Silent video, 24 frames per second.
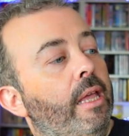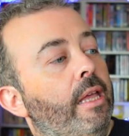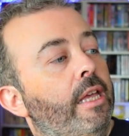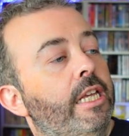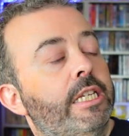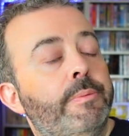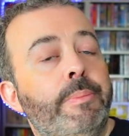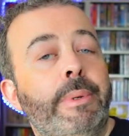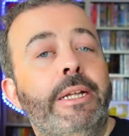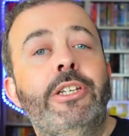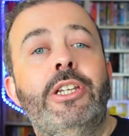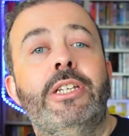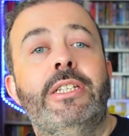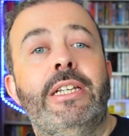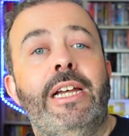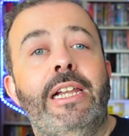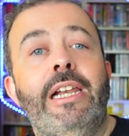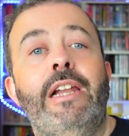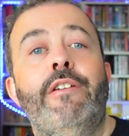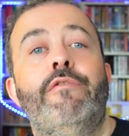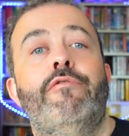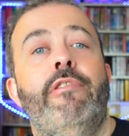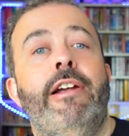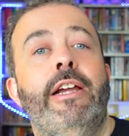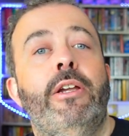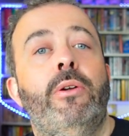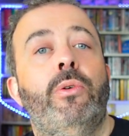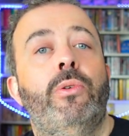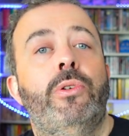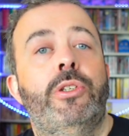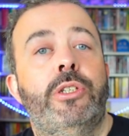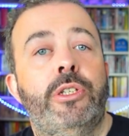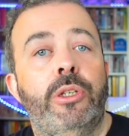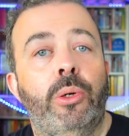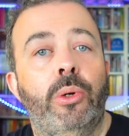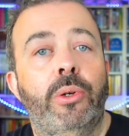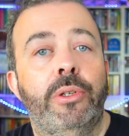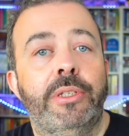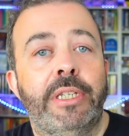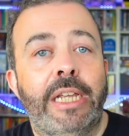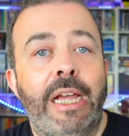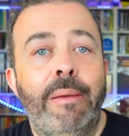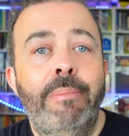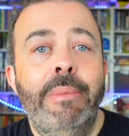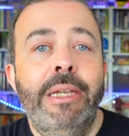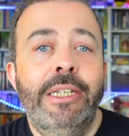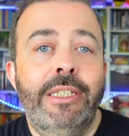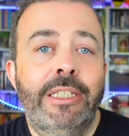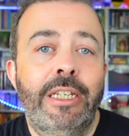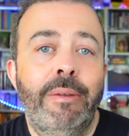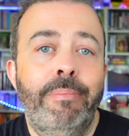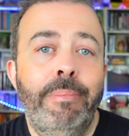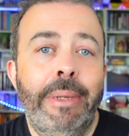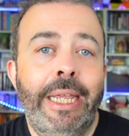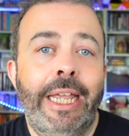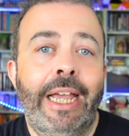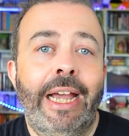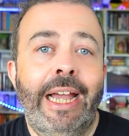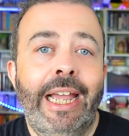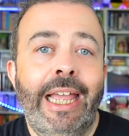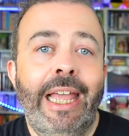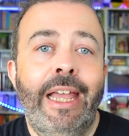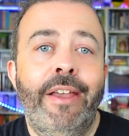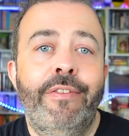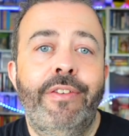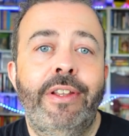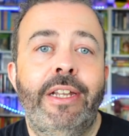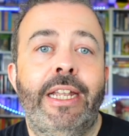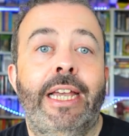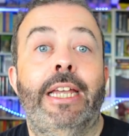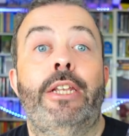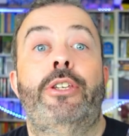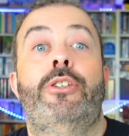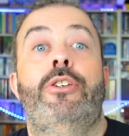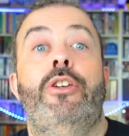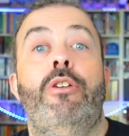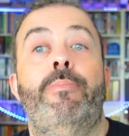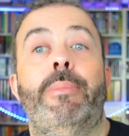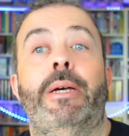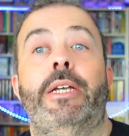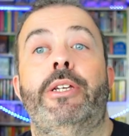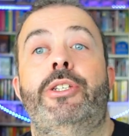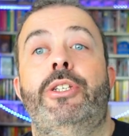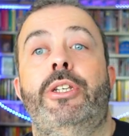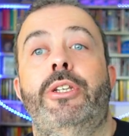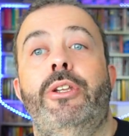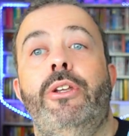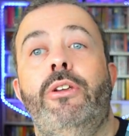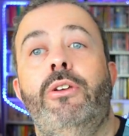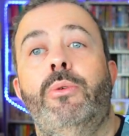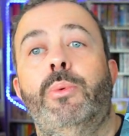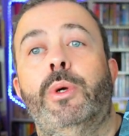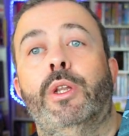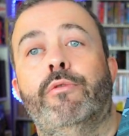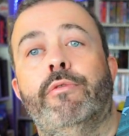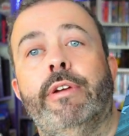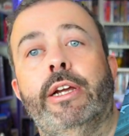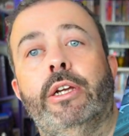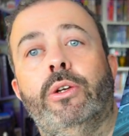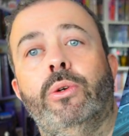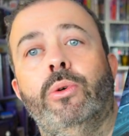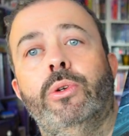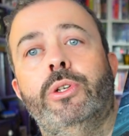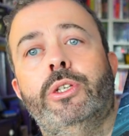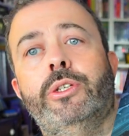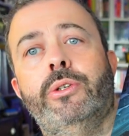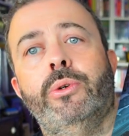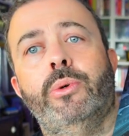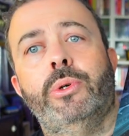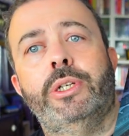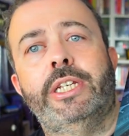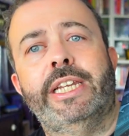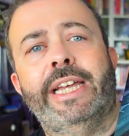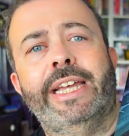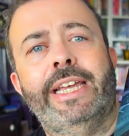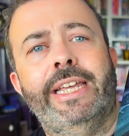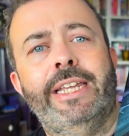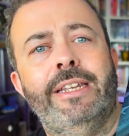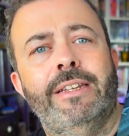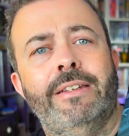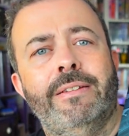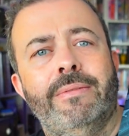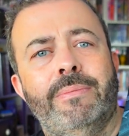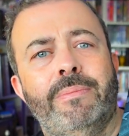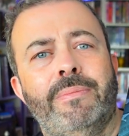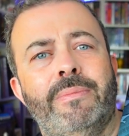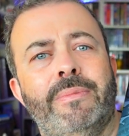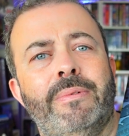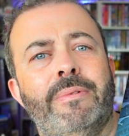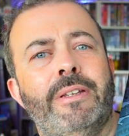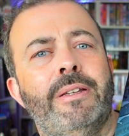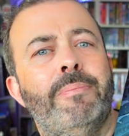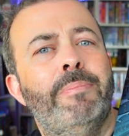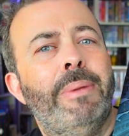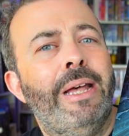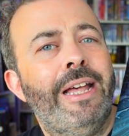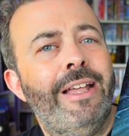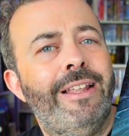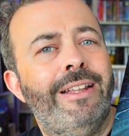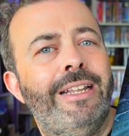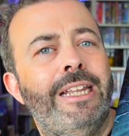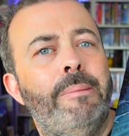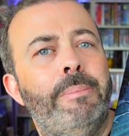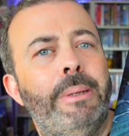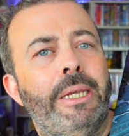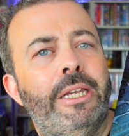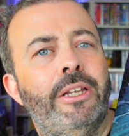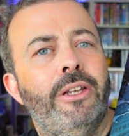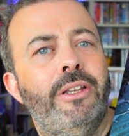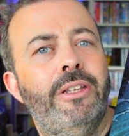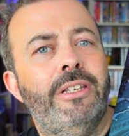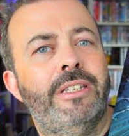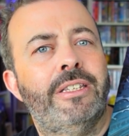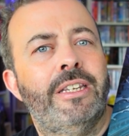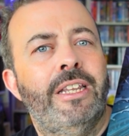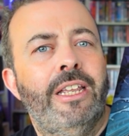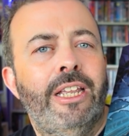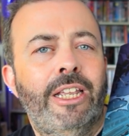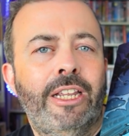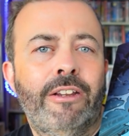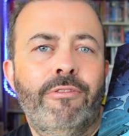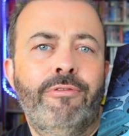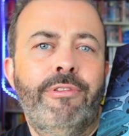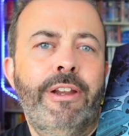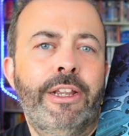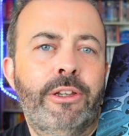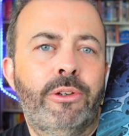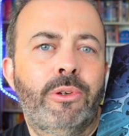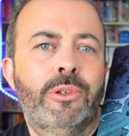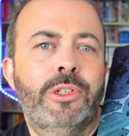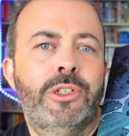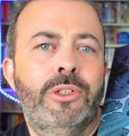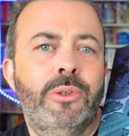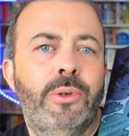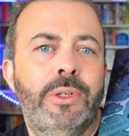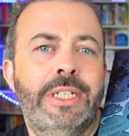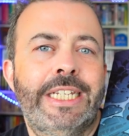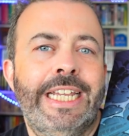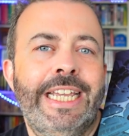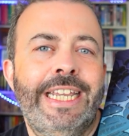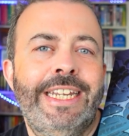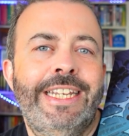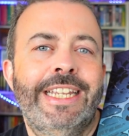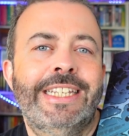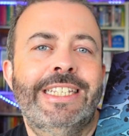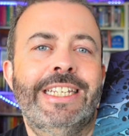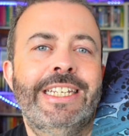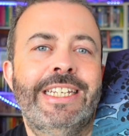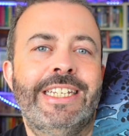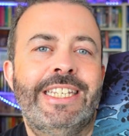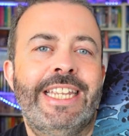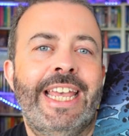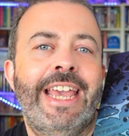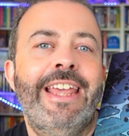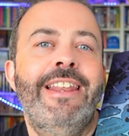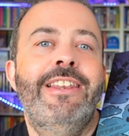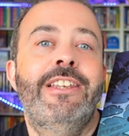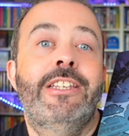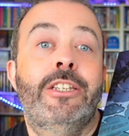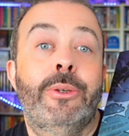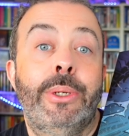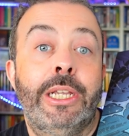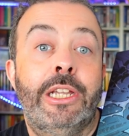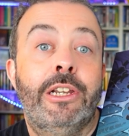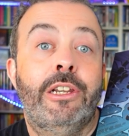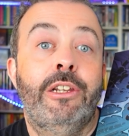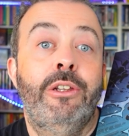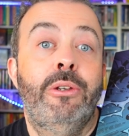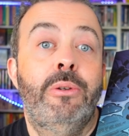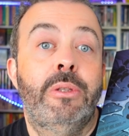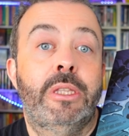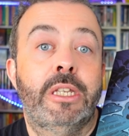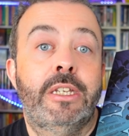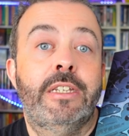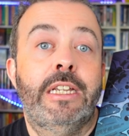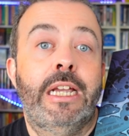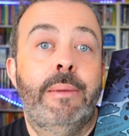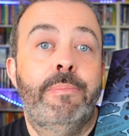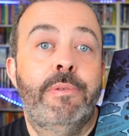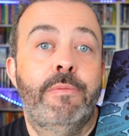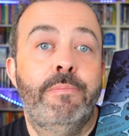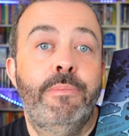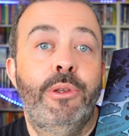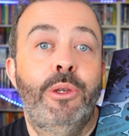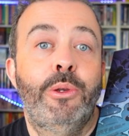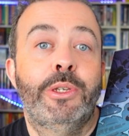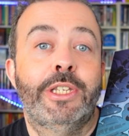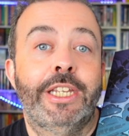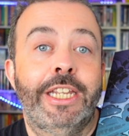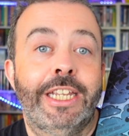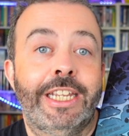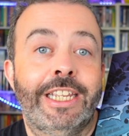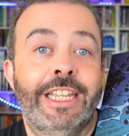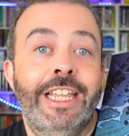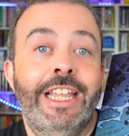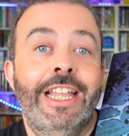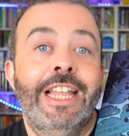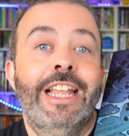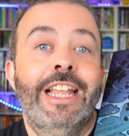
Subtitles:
as much as I love record stores, I must admit I haven't had too much to do with Record Store Day, partly because Record Store Day doesn't tend to include the type of music